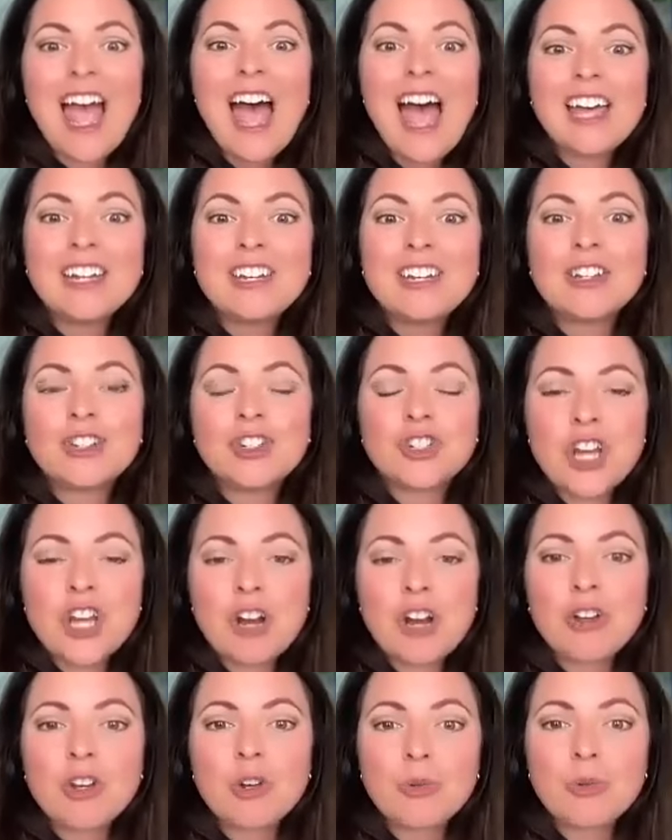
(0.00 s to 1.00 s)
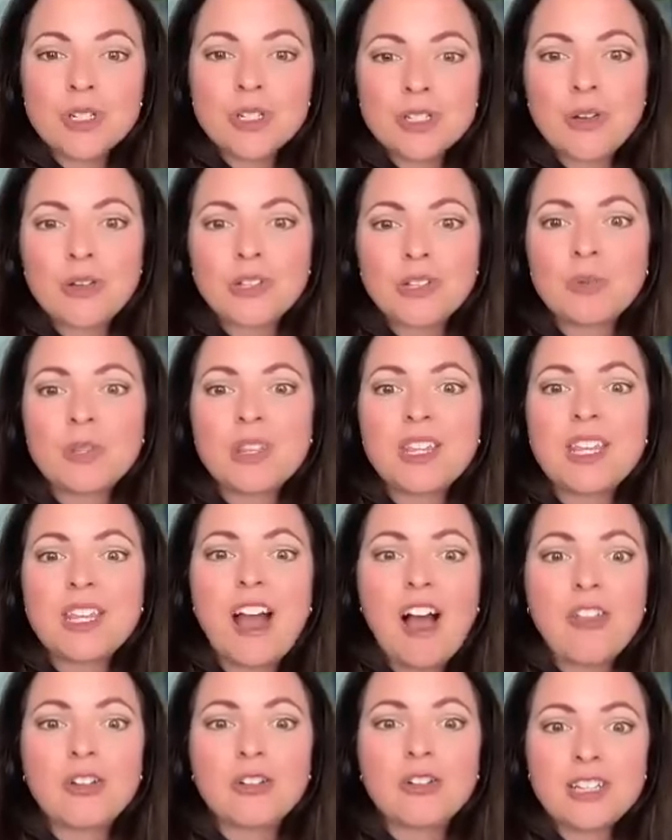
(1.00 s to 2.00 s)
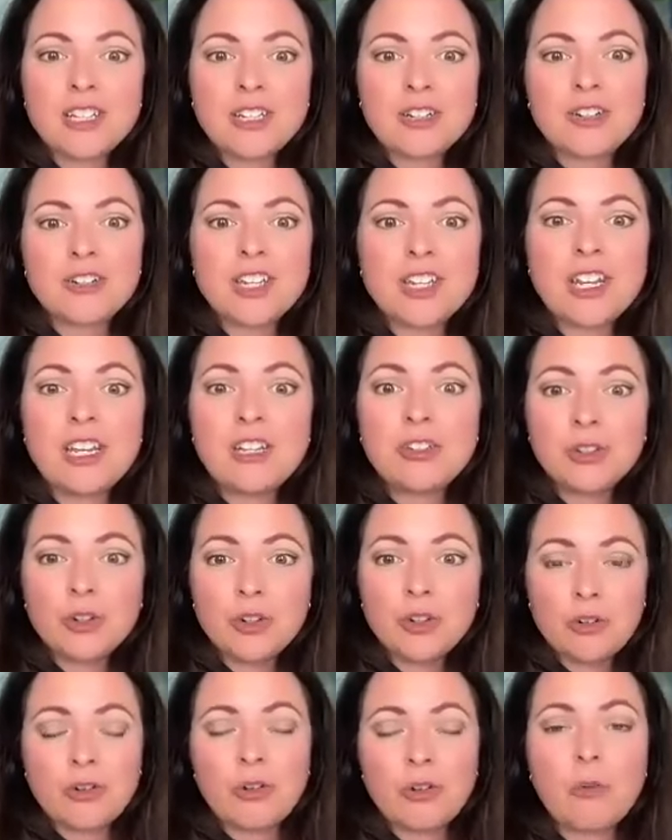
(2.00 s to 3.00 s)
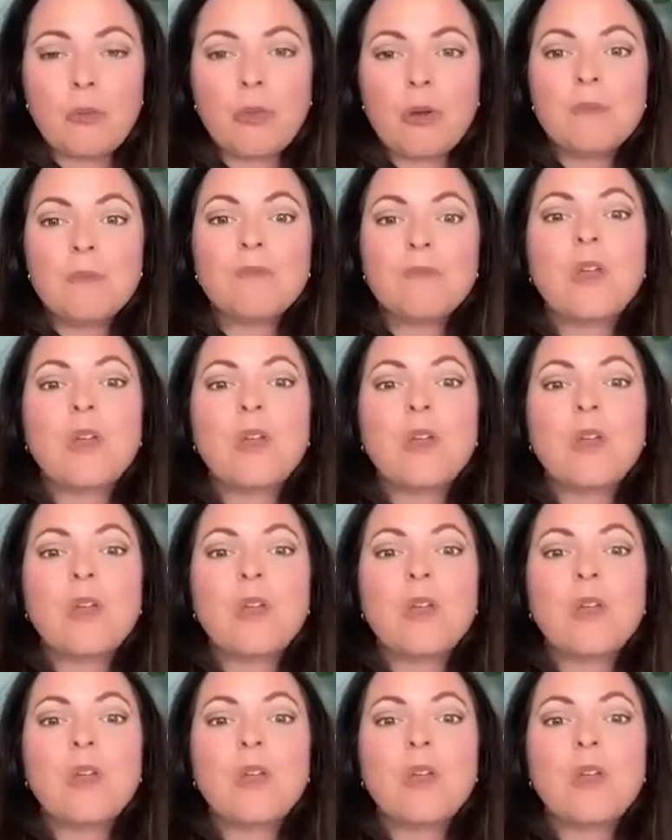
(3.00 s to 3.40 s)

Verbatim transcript: and share your results with the other leaders in your group.